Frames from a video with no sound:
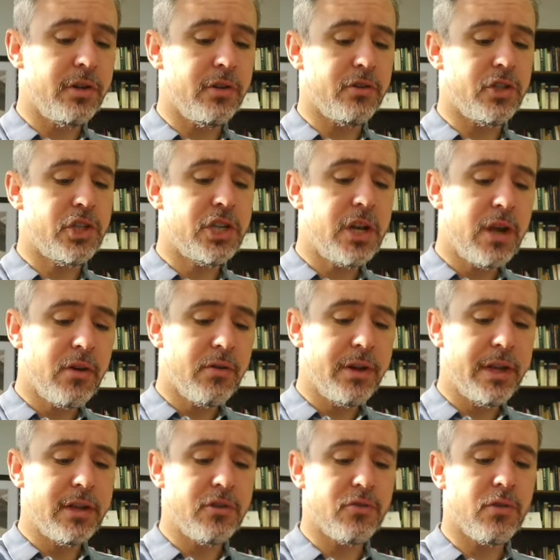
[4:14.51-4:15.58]
your
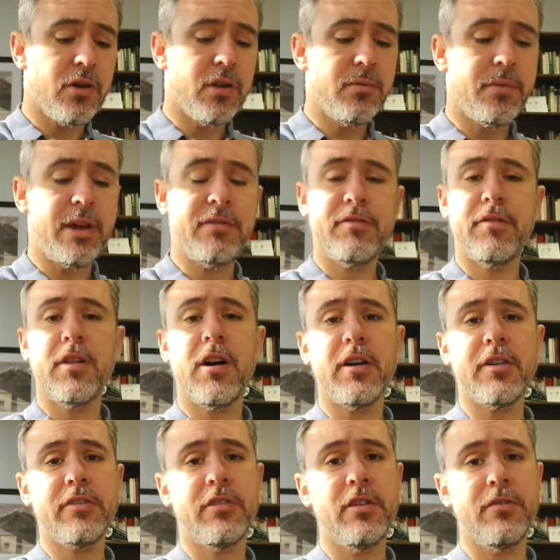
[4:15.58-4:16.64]
chariot drawn by
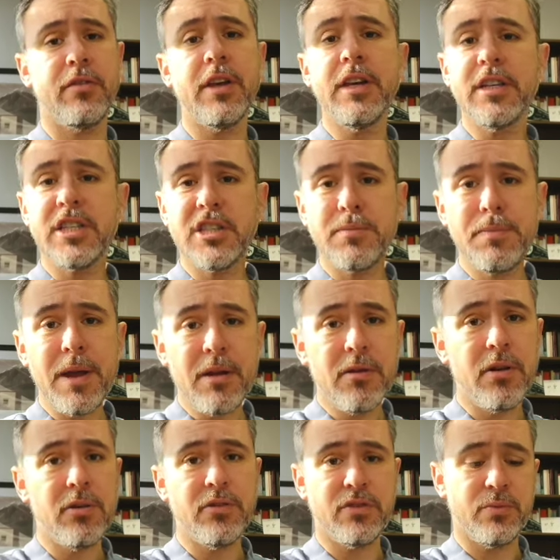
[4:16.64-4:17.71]
flocks of
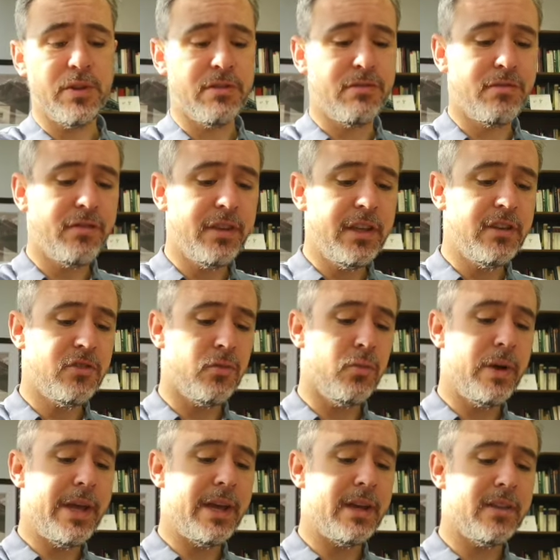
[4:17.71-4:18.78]
sparrows with fleet
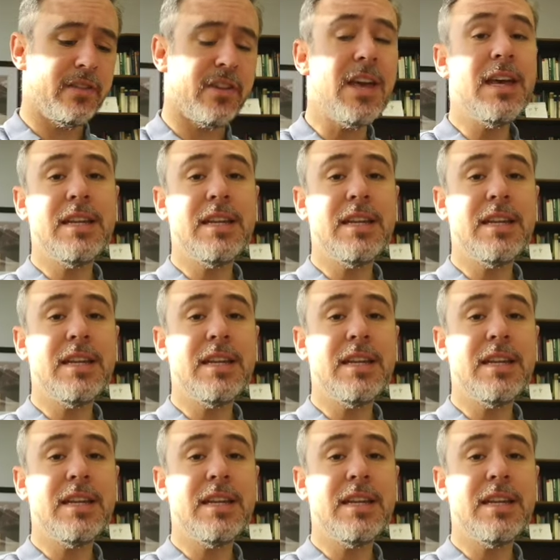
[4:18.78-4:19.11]
wings.